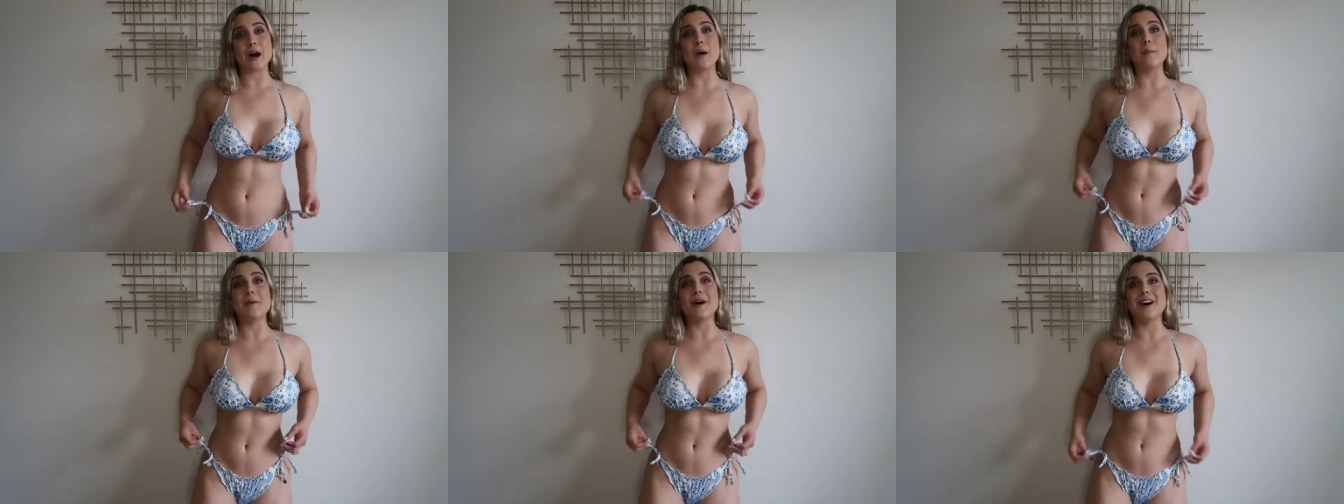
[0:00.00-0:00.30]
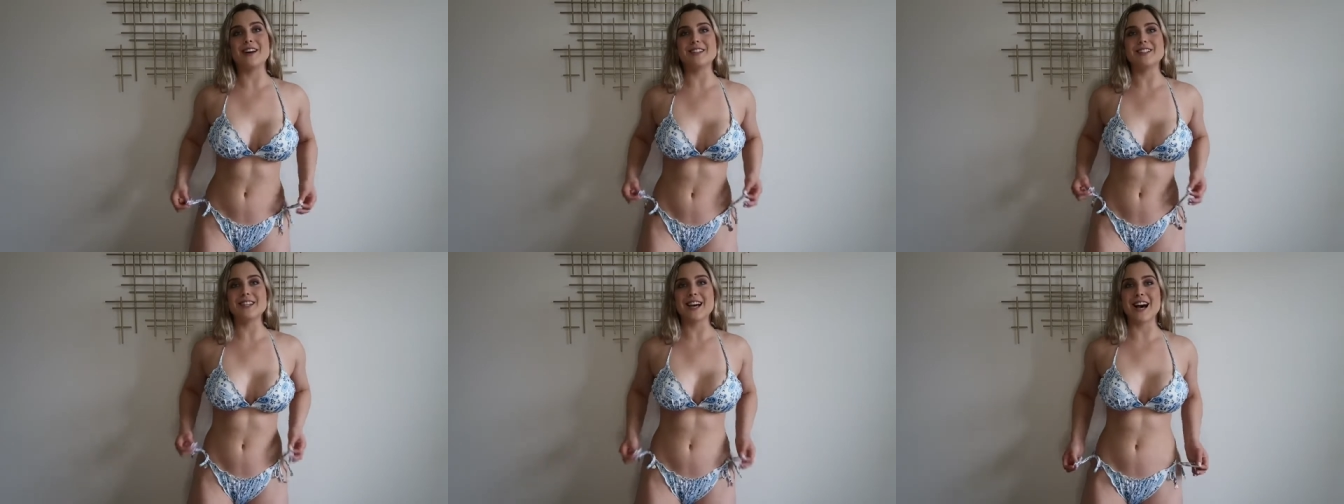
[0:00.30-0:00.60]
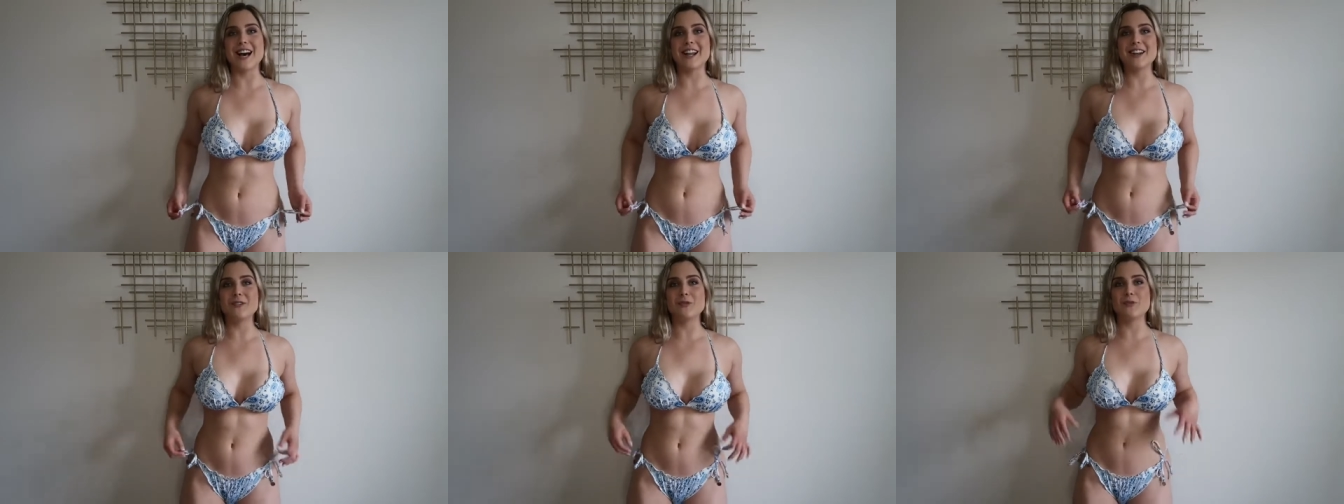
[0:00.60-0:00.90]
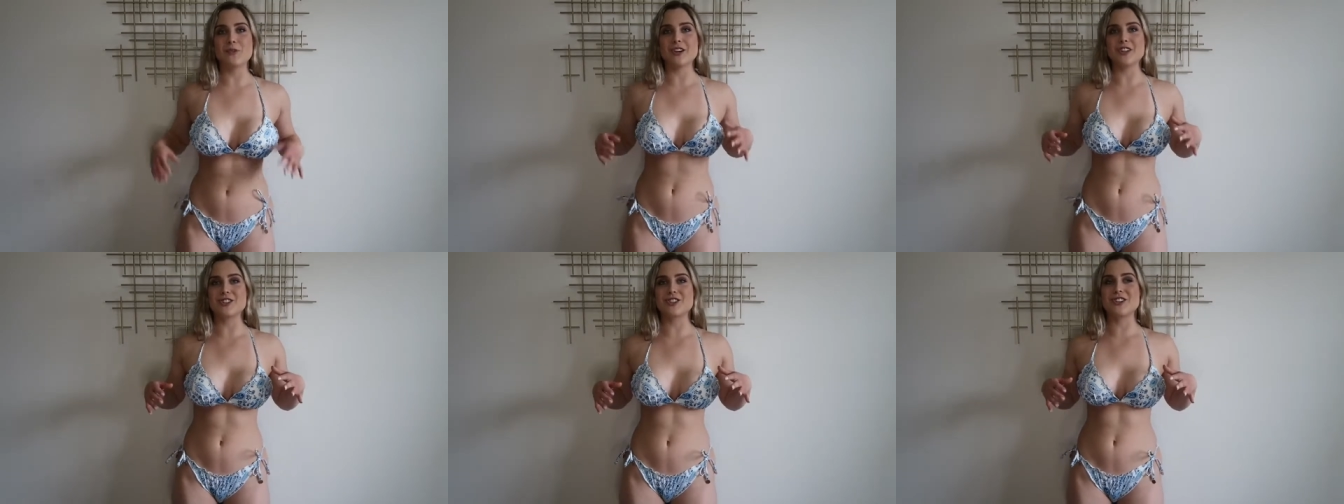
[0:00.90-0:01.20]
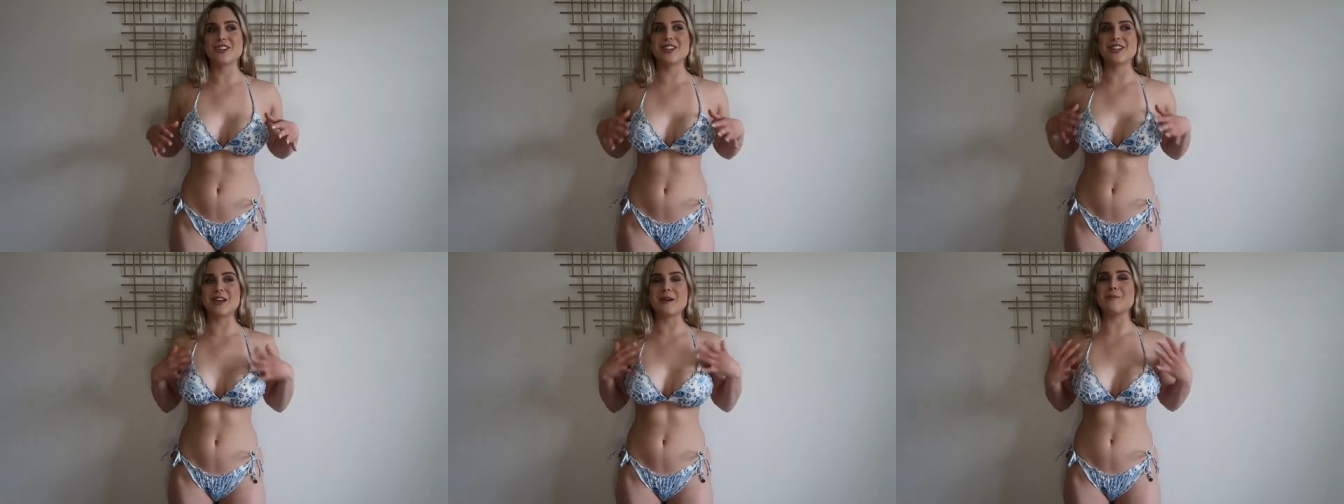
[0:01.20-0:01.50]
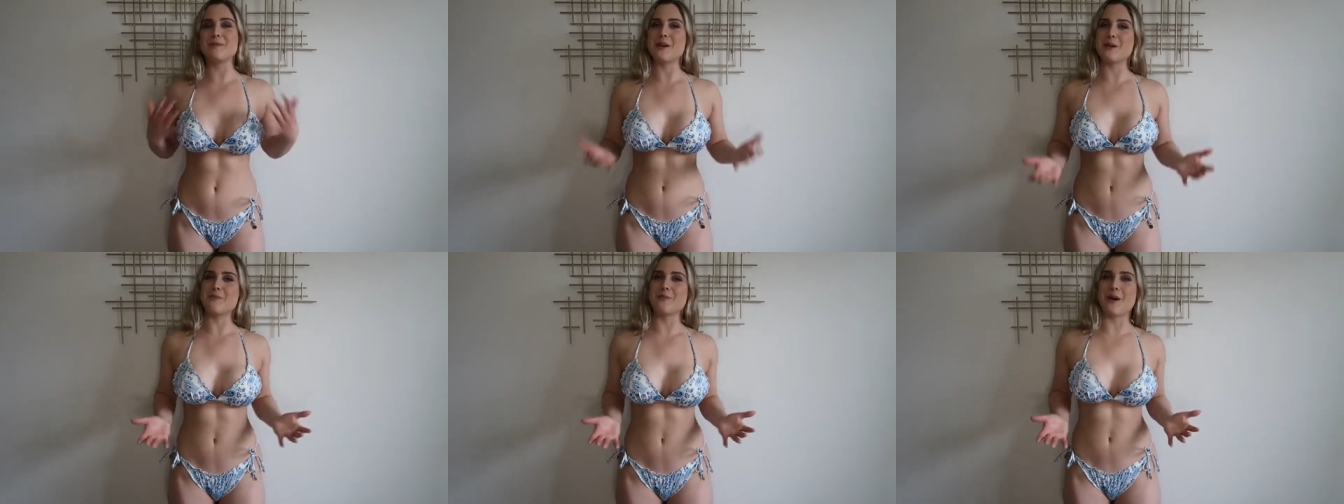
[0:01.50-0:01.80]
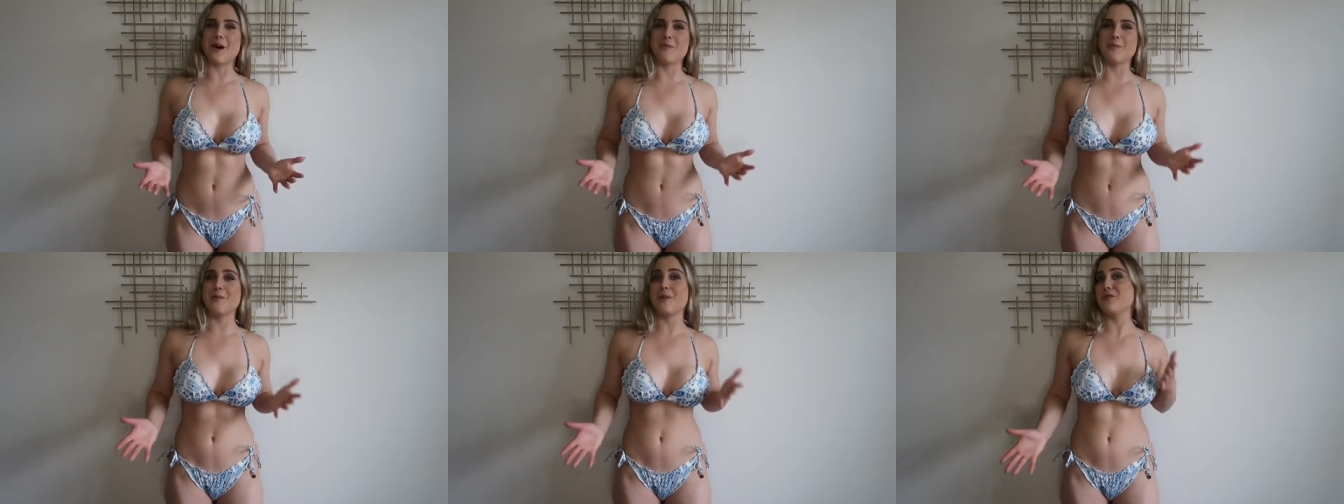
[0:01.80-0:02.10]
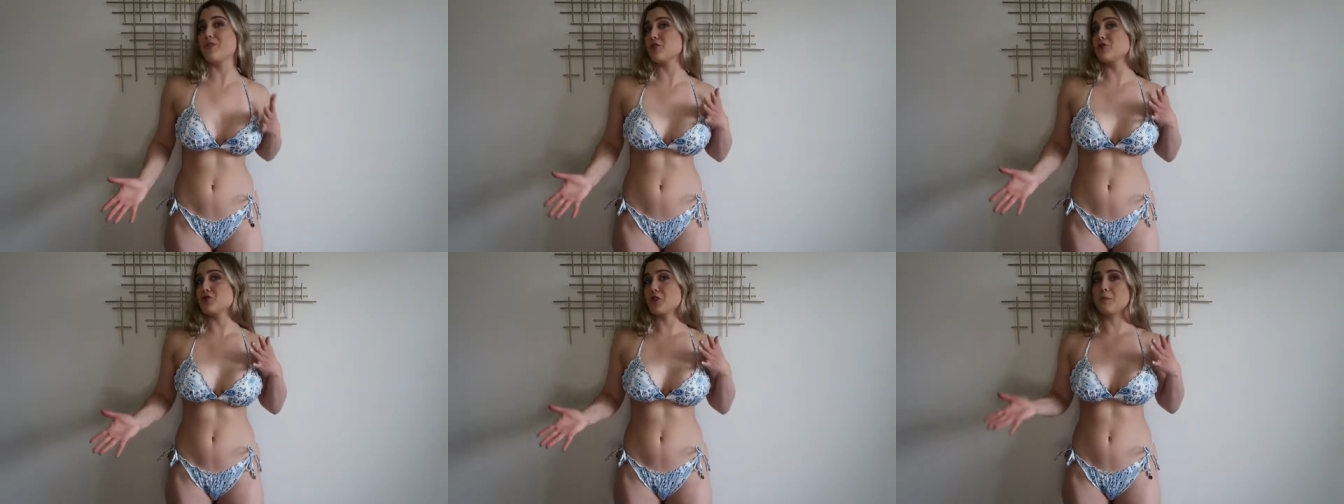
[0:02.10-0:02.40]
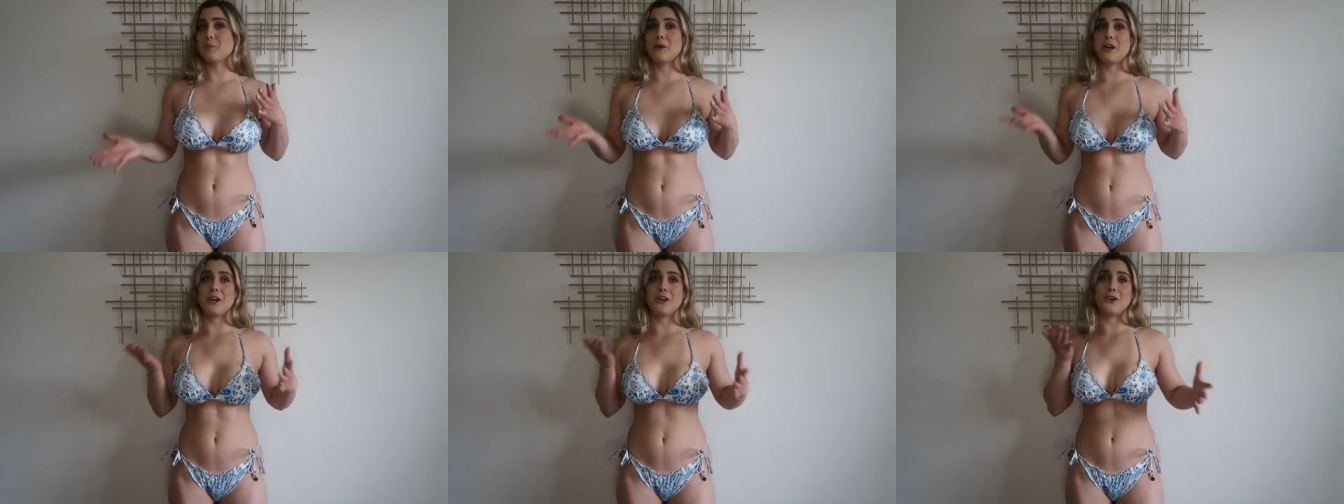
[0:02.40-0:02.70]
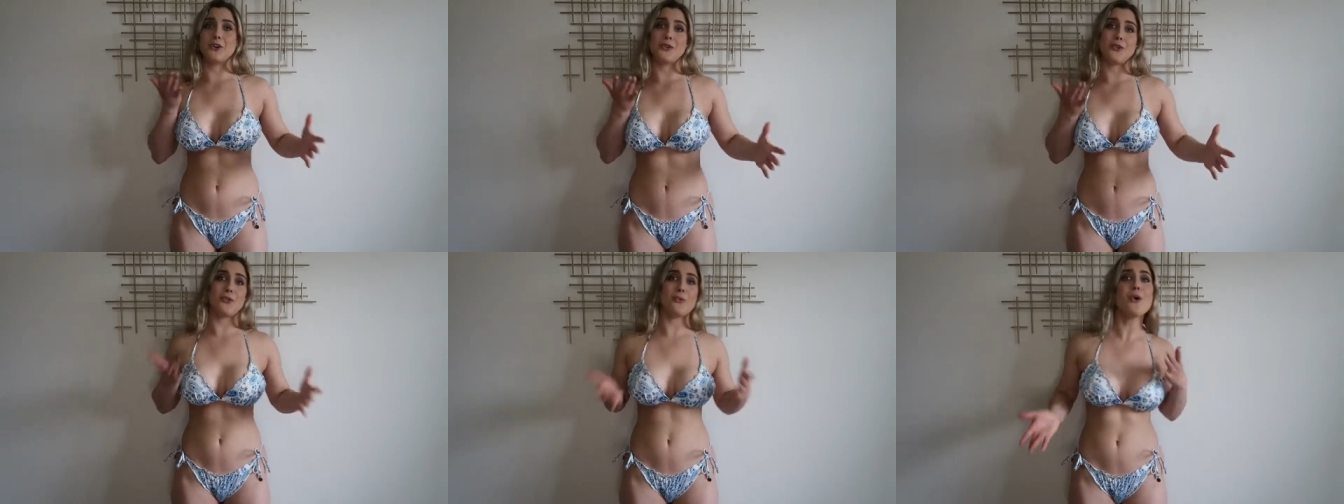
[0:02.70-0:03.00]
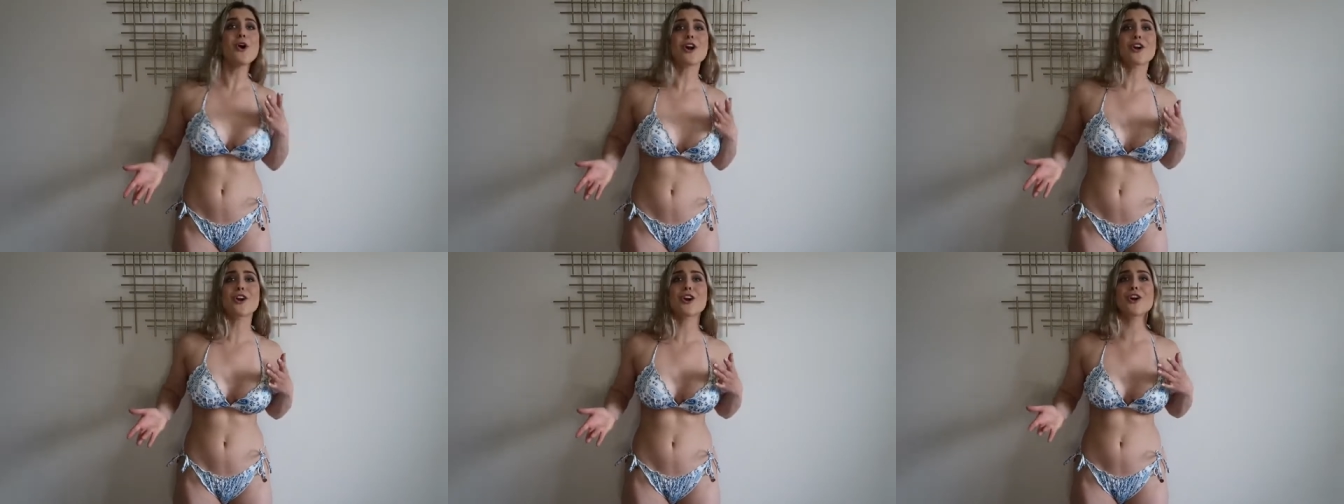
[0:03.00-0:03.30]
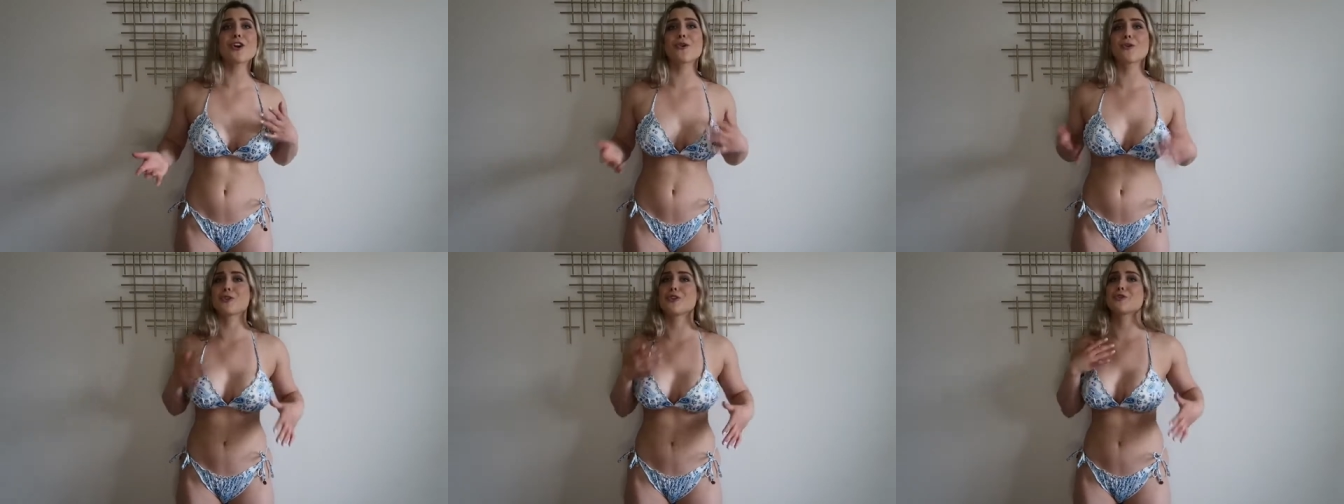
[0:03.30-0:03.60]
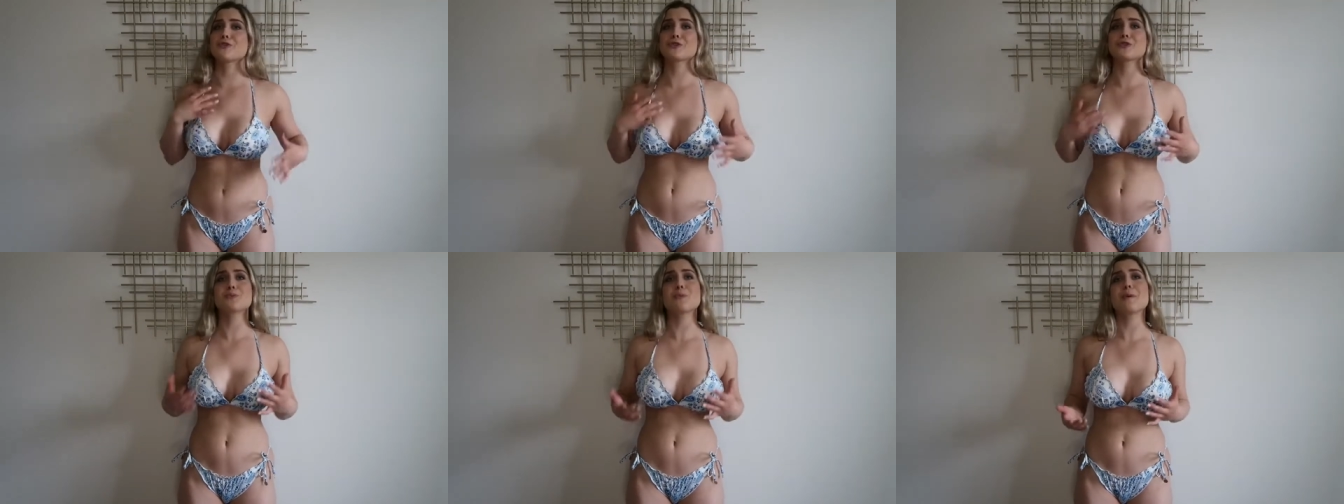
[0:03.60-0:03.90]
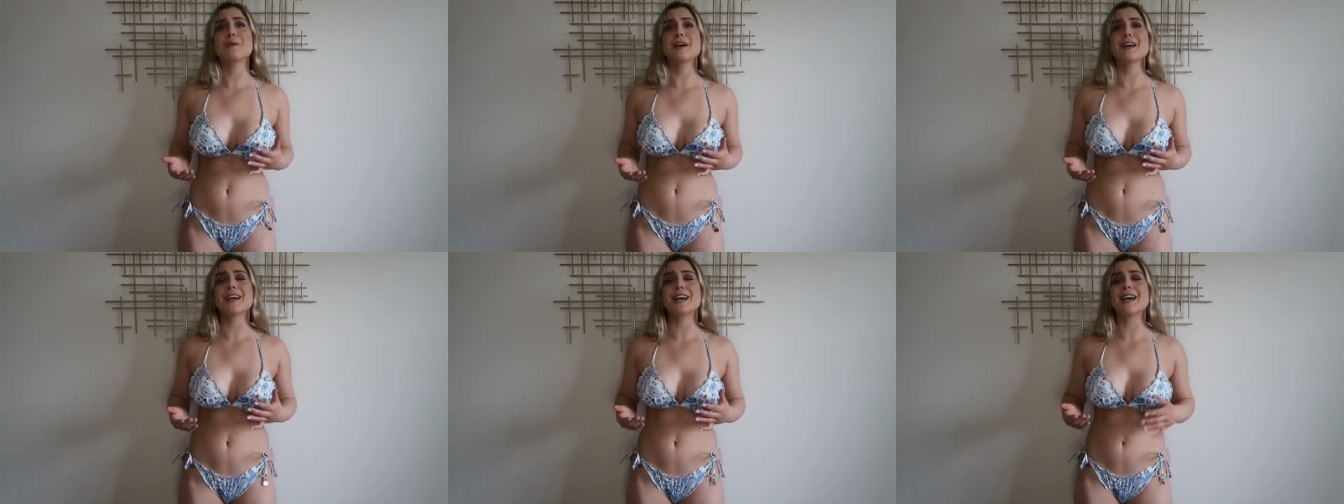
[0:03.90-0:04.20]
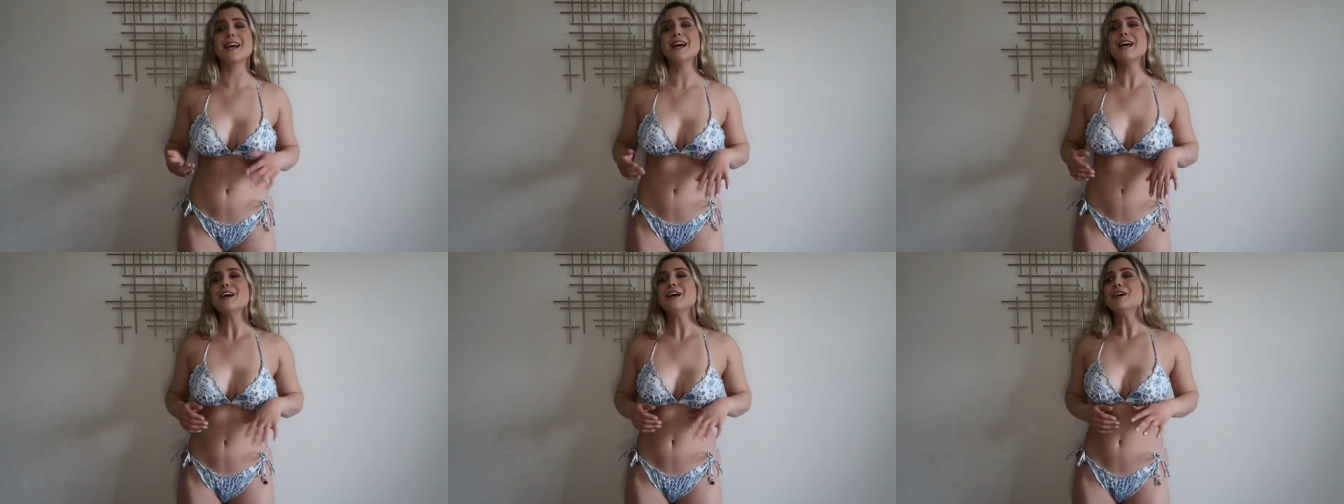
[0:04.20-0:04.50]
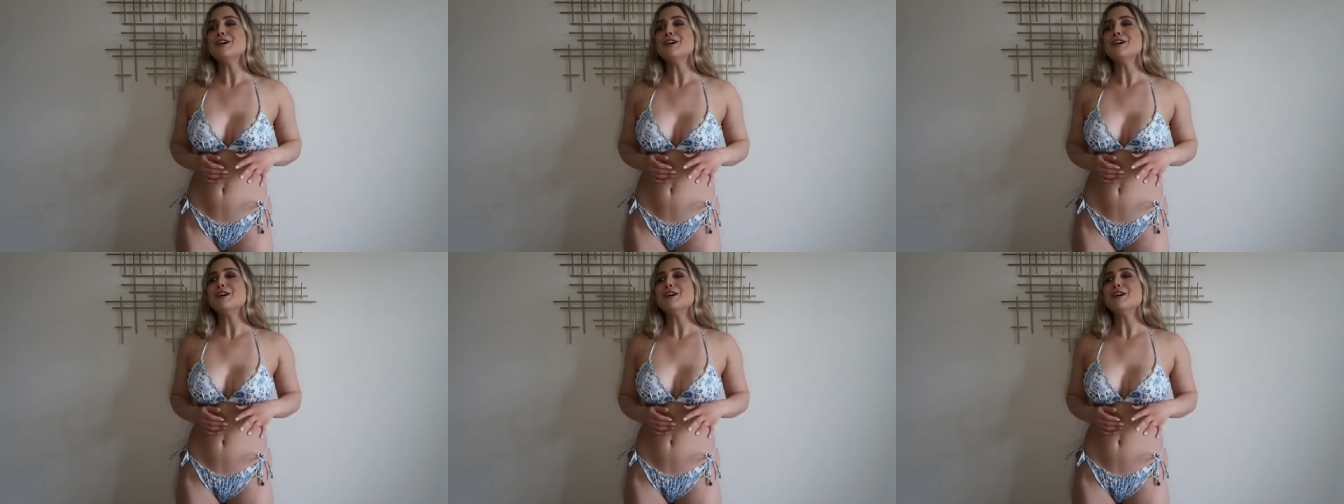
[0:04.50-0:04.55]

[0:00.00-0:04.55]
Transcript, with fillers: come undone, which can be a problem if you're jumping into the water or you're swimming.